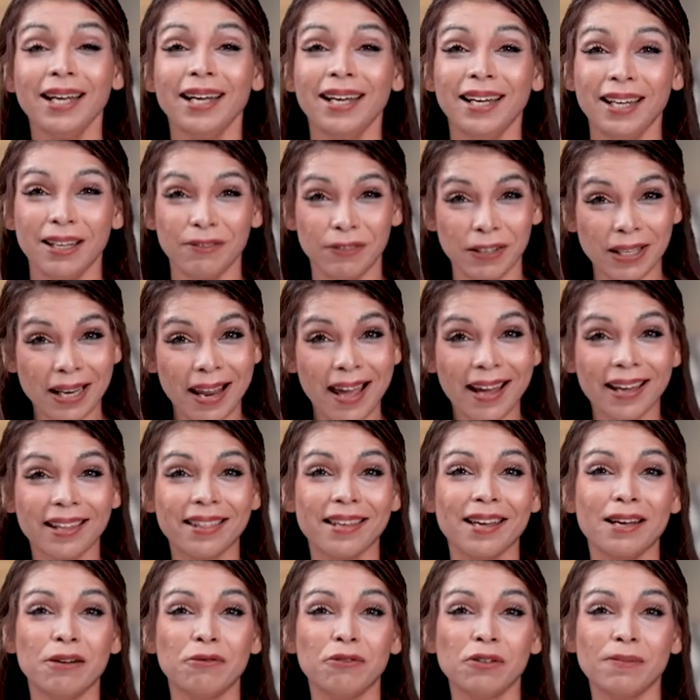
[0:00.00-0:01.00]
If you like
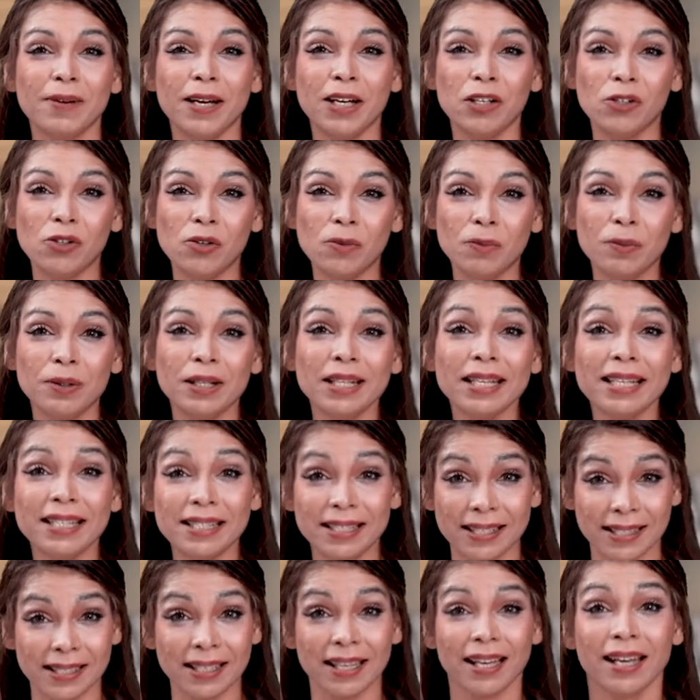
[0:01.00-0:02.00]
the information,
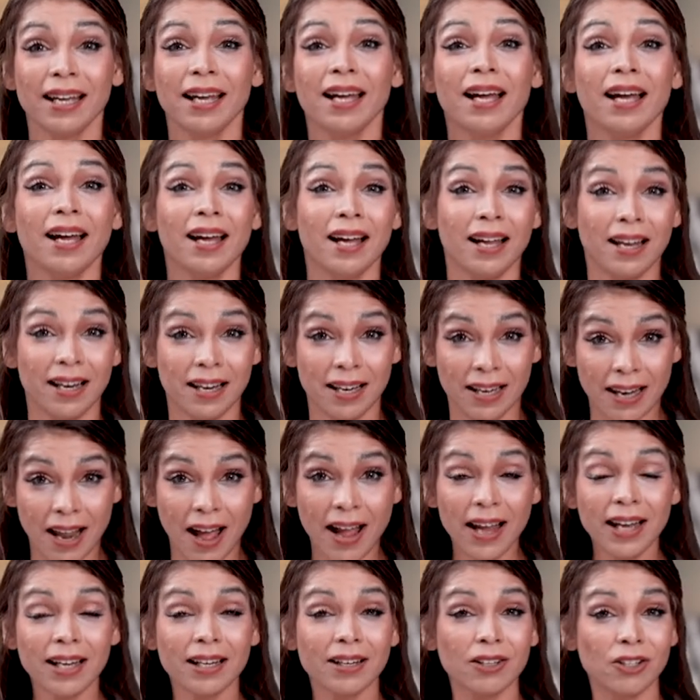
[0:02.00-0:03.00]
please
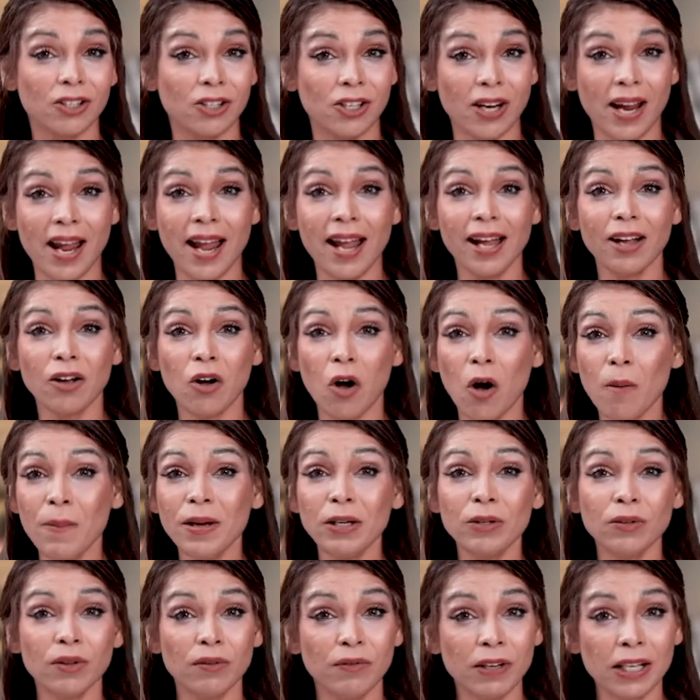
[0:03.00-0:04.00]
like, share,
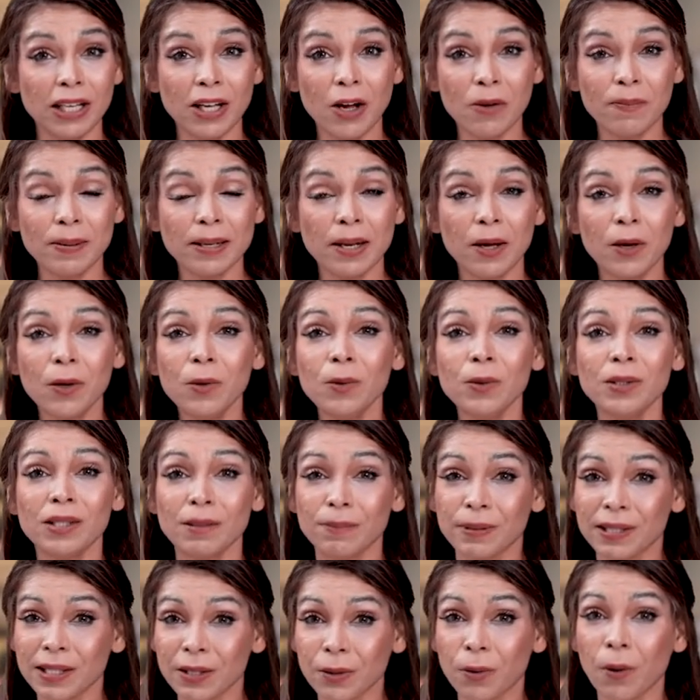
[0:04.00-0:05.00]
comment on the video below,
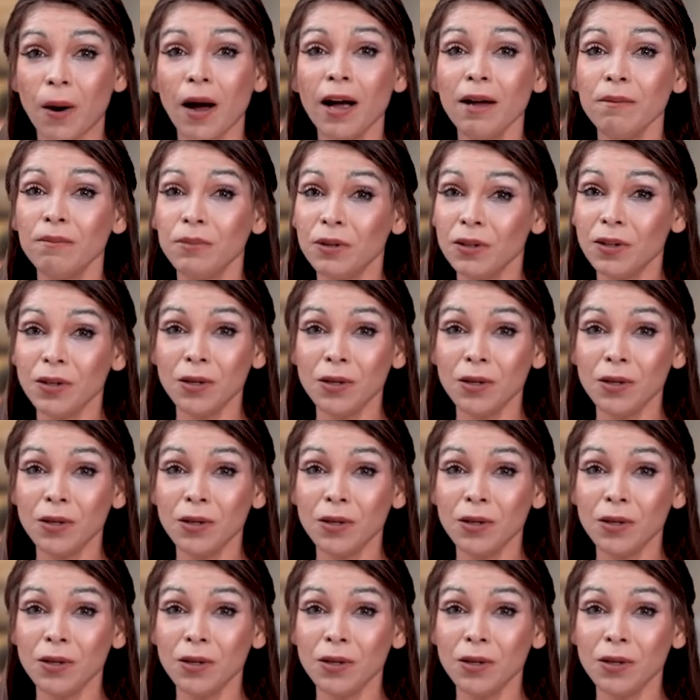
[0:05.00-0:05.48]
subscribe to the